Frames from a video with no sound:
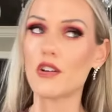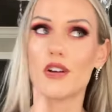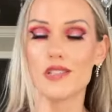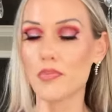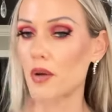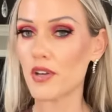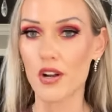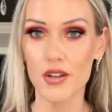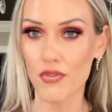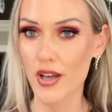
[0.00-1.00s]
or it's probably
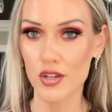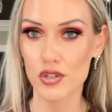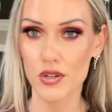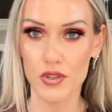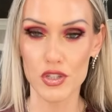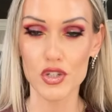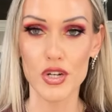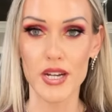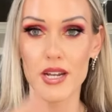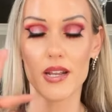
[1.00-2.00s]
already flashed on the
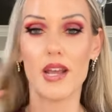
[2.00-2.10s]
screen,